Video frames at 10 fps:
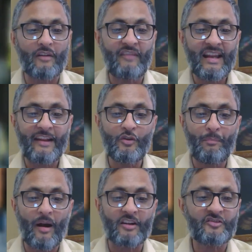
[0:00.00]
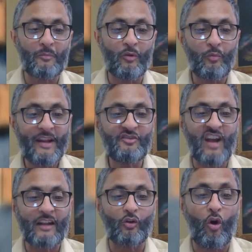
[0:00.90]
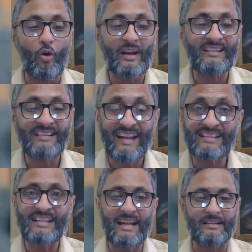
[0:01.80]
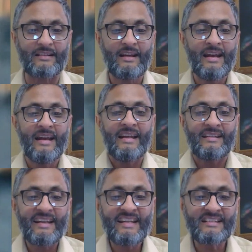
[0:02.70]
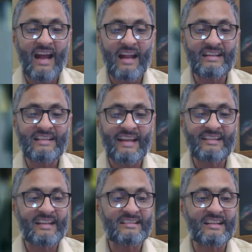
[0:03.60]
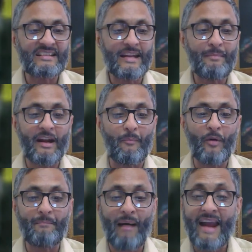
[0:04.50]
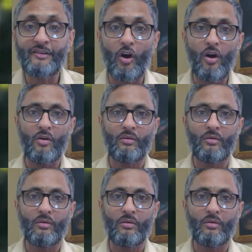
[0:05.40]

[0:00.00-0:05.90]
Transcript: a new partnership with WeChat owner Tencent. Nissan is like Tesla's teaming up with Baidu.